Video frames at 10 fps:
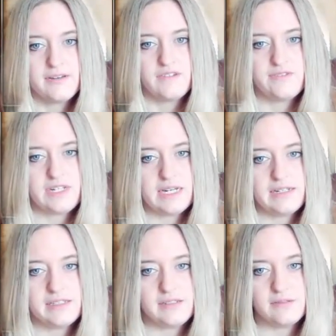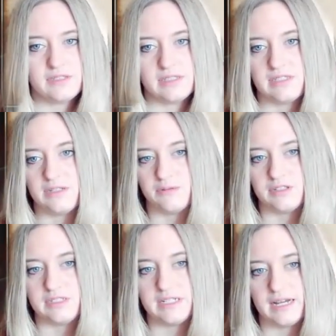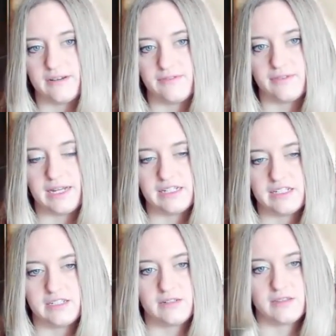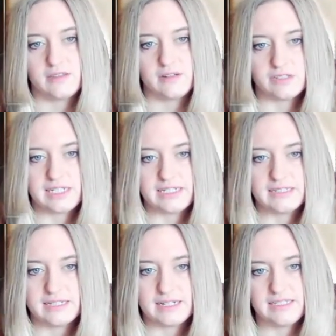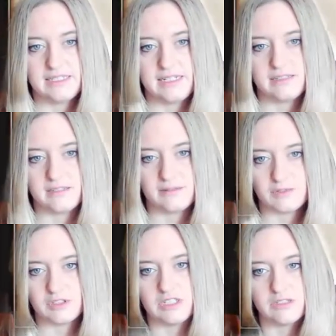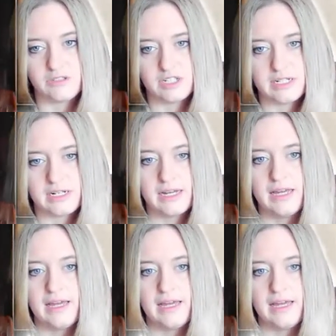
58 students who were deaf aged 13 to 19, so more children,